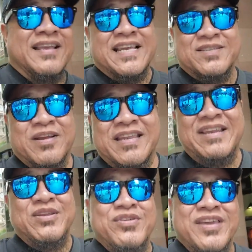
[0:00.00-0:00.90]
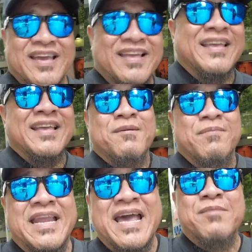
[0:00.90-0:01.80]
That's what they do here.
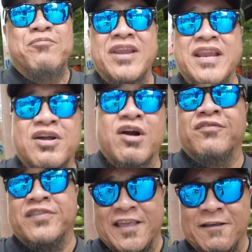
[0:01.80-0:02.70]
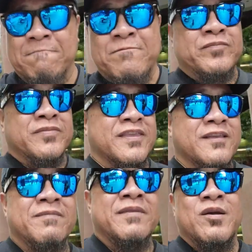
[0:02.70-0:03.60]
Banana bread and coffee.
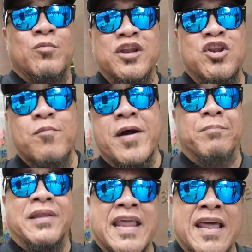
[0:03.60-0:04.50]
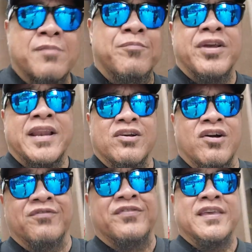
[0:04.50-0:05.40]
What do you know about banana bread and
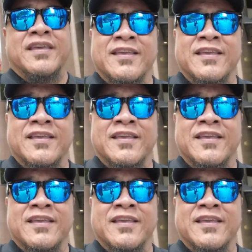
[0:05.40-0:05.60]
coffee?